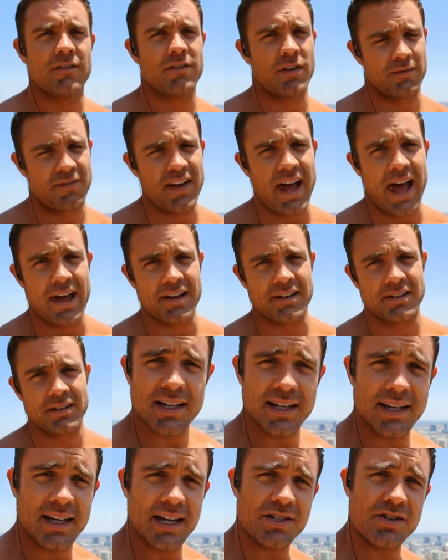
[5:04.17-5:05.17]
from fat.
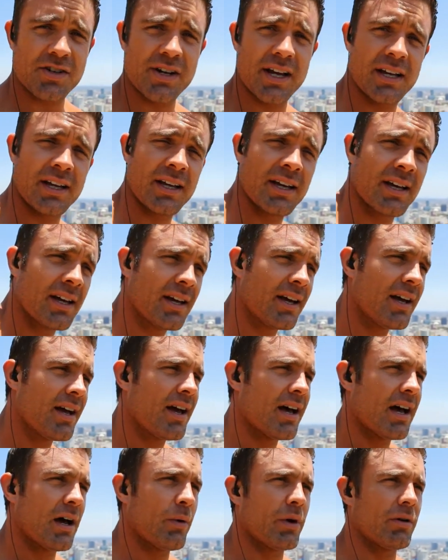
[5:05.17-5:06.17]
It's like yesterday,
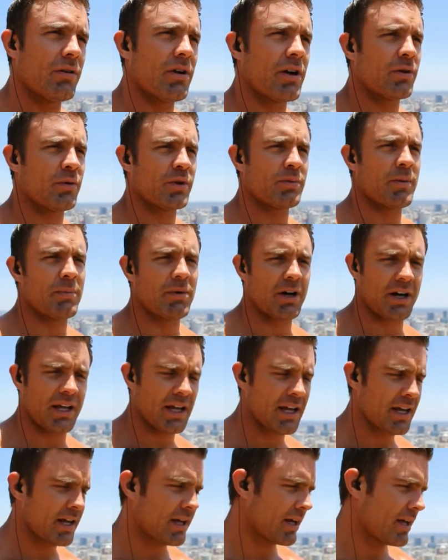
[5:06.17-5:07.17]
I went running with my
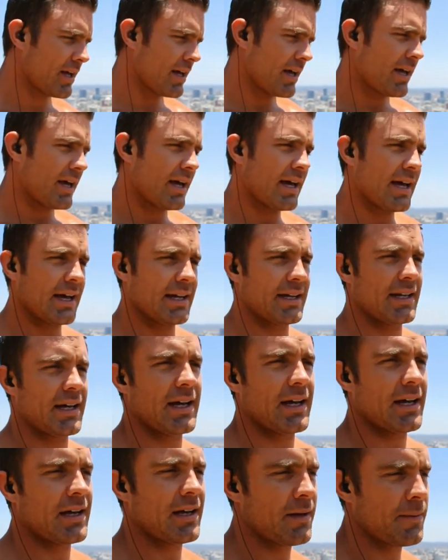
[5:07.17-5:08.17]
buddy and
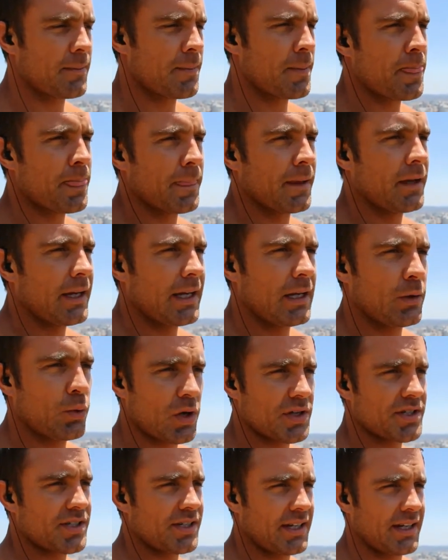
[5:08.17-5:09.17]
he
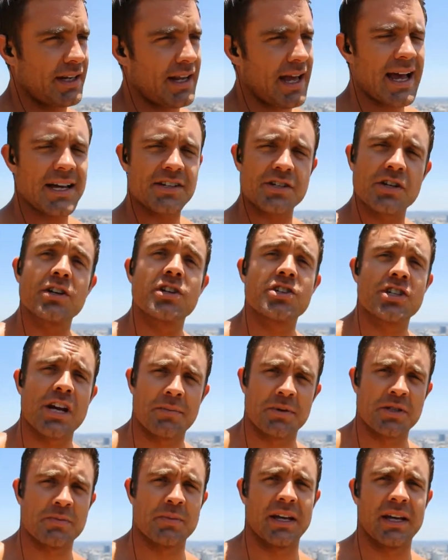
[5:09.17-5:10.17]
wasn't in as good a
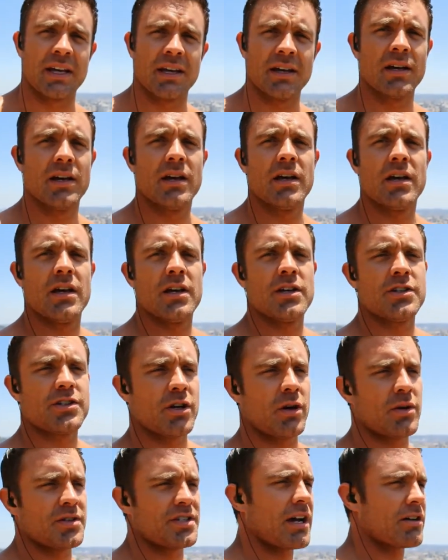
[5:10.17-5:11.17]
shape as me.
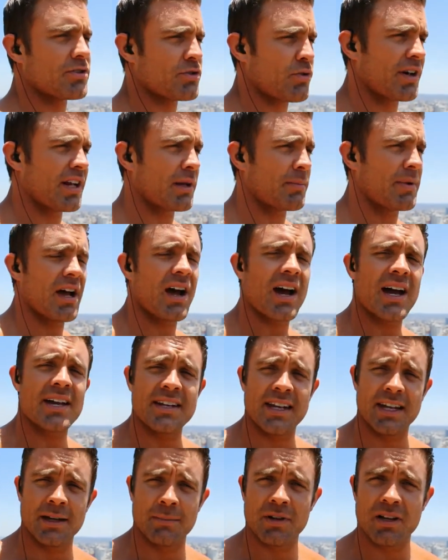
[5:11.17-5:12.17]
So as I was running
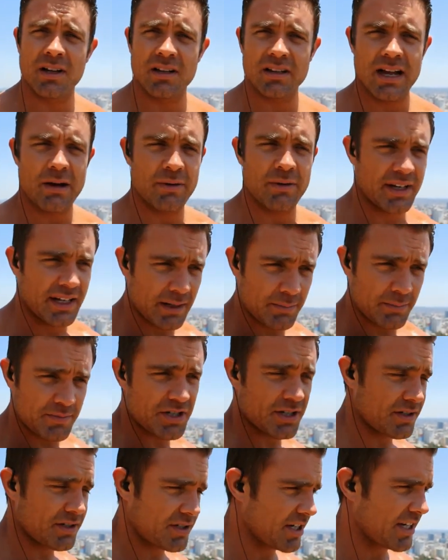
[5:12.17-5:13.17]
behind him, allowing him
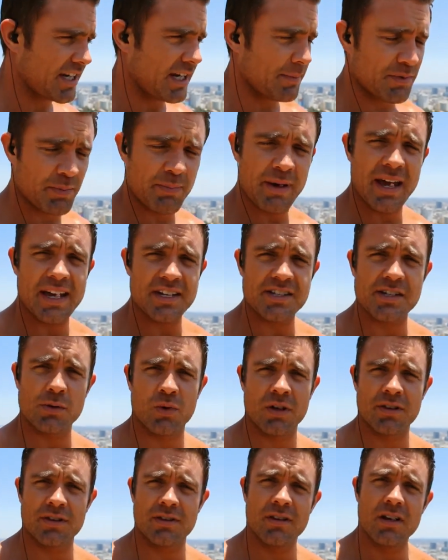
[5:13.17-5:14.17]
to keep the pace at
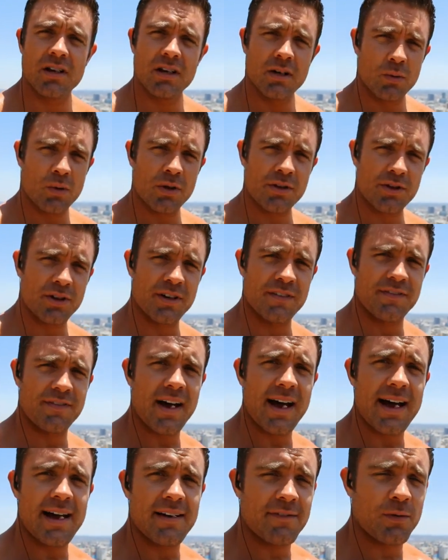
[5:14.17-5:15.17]

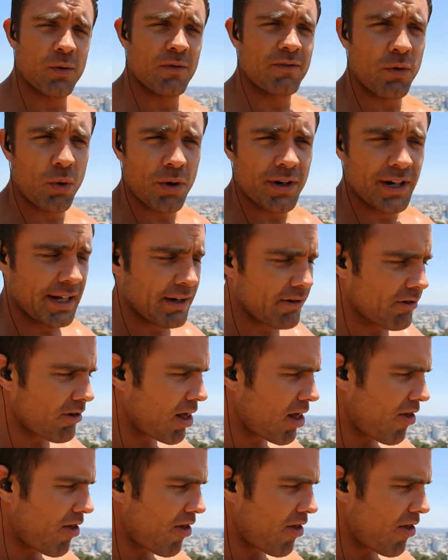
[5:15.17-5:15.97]
135, 140,